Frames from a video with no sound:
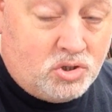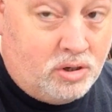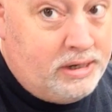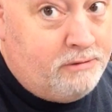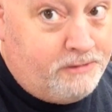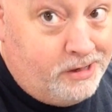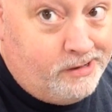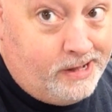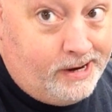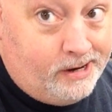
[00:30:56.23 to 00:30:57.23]
so I need to figure
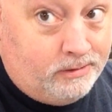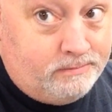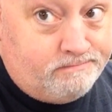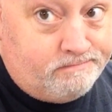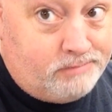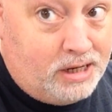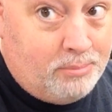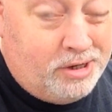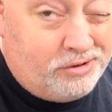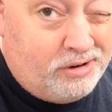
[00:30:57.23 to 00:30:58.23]
that out. I'm
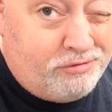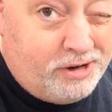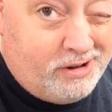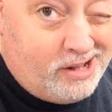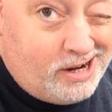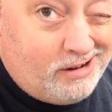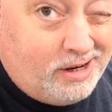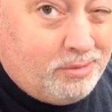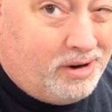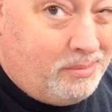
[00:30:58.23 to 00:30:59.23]
going to try to figure that out and
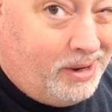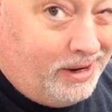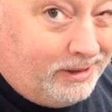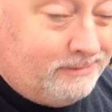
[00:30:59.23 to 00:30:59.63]
I'll be right back.